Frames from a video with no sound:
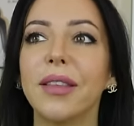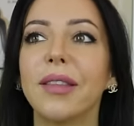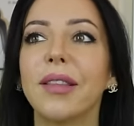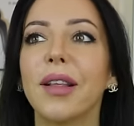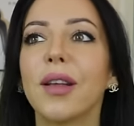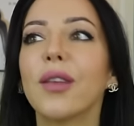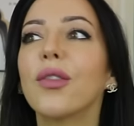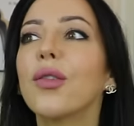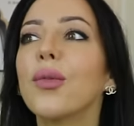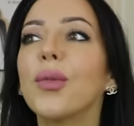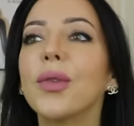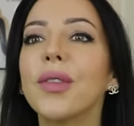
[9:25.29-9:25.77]
it's
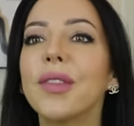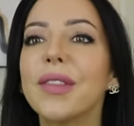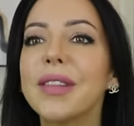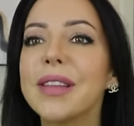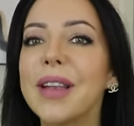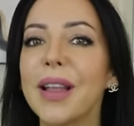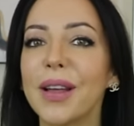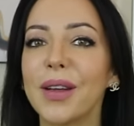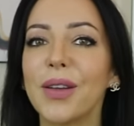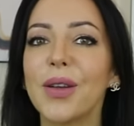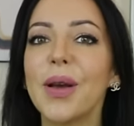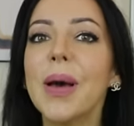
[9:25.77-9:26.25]
like
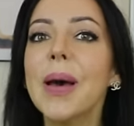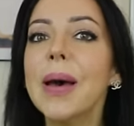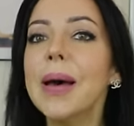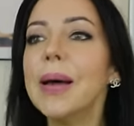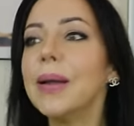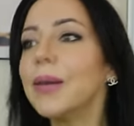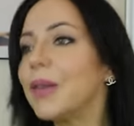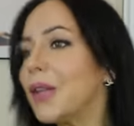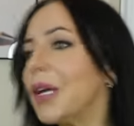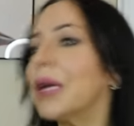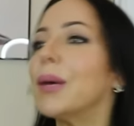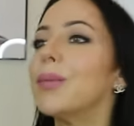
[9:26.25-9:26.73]
someone's like
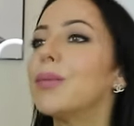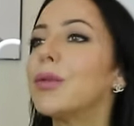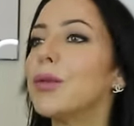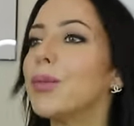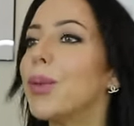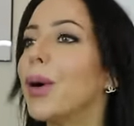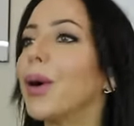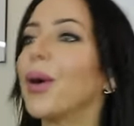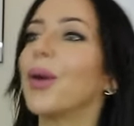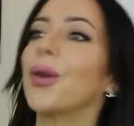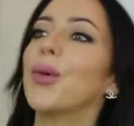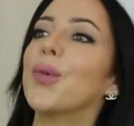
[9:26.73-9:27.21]
tipped a
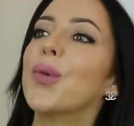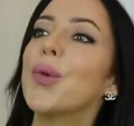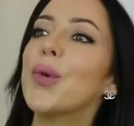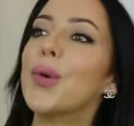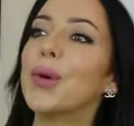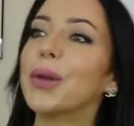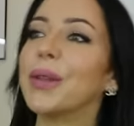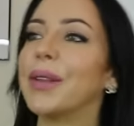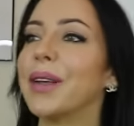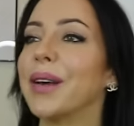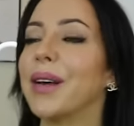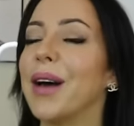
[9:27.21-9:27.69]
bucket of
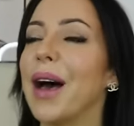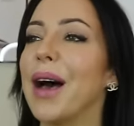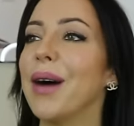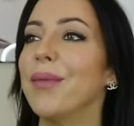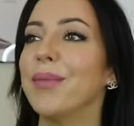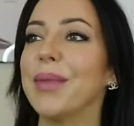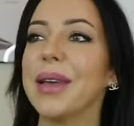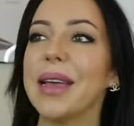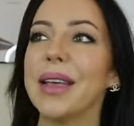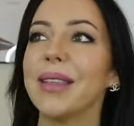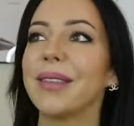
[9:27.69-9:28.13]
water at me.